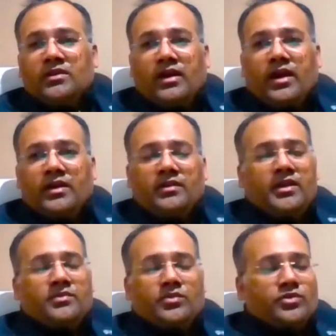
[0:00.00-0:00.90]
And
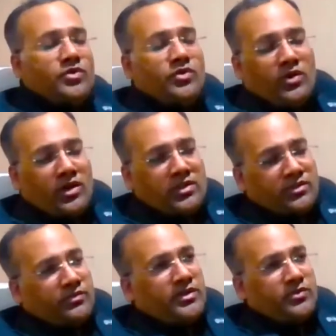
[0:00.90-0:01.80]
it could go all the
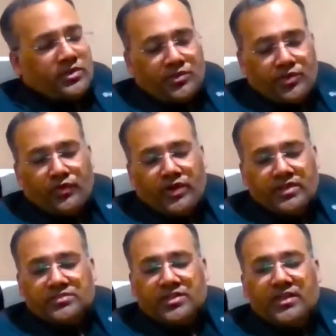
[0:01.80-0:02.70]
way to the
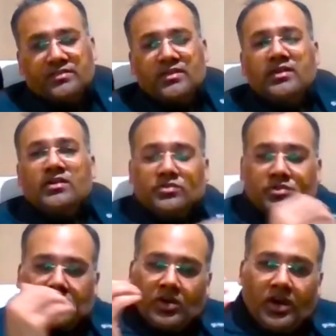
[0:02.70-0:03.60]
universities, to
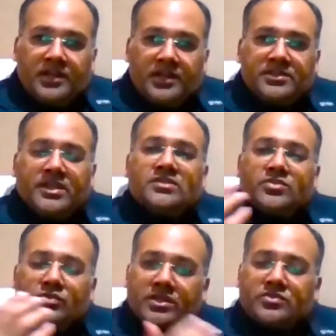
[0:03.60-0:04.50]
the colleges,
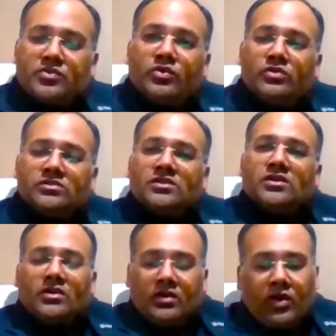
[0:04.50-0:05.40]
to the schools,
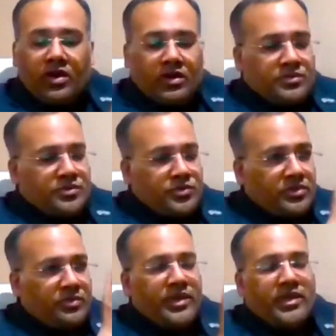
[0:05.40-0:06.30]
or to
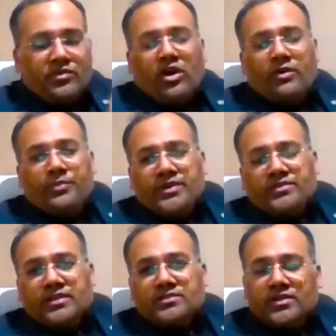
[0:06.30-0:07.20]
the main corporate
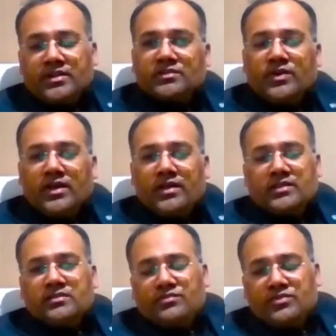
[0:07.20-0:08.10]
sector as well.
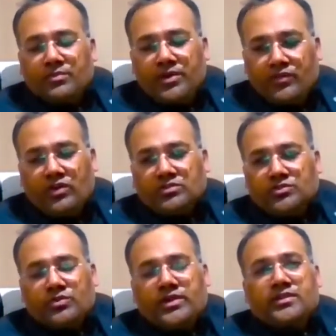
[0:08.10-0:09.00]
Like if somebody wants
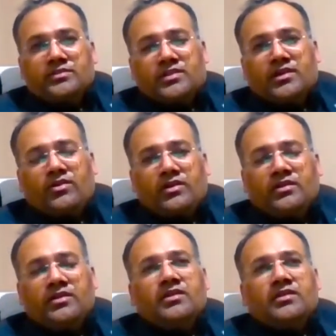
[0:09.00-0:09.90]
to get a skill on
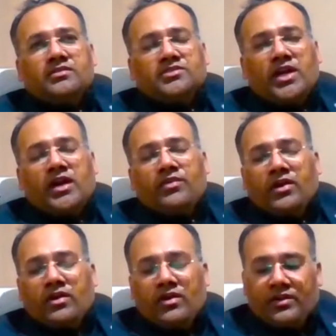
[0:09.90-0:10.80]
Java
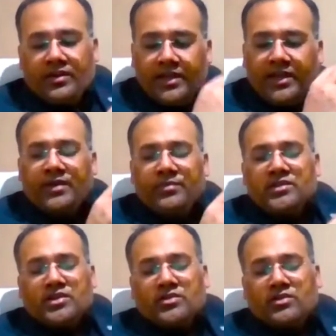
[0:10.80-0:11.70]
or AML
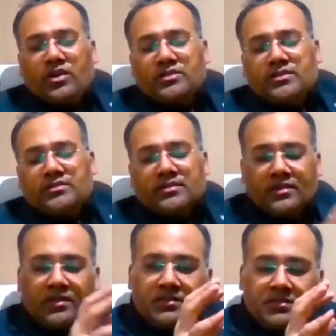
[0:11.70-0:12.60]
technologies,
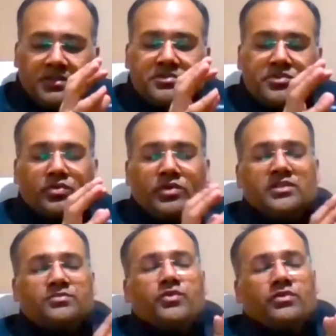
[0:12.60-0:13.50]
this tool
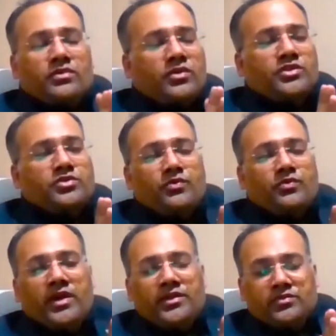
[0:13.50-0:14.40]
is going to
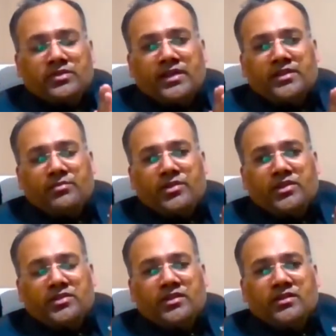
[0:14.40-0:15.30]
provide you that
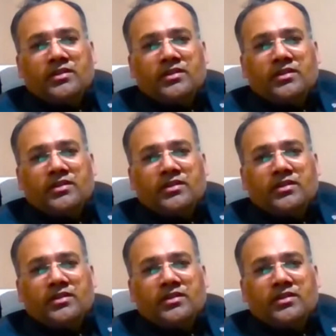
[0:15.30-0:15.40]
ability.